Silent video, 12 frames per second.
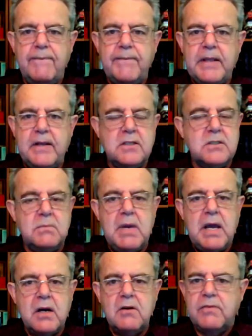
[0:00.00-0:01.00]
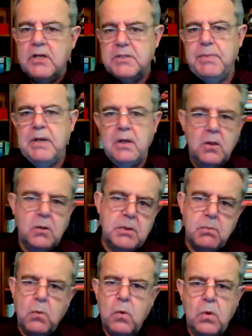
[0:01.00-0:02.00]
It doesn't matter if I spend a little
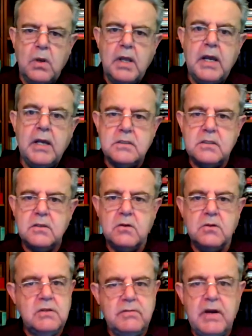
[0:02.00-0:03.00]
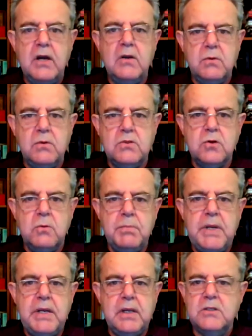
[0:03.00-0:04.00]
bit more or less, because the value is so
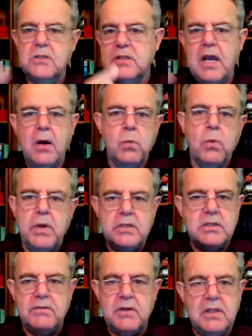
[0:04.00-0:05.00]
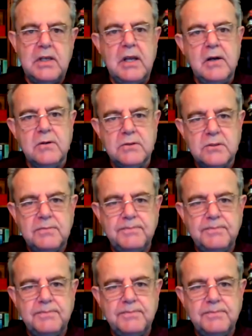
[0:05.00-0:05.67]
big, it just outweighs everything else.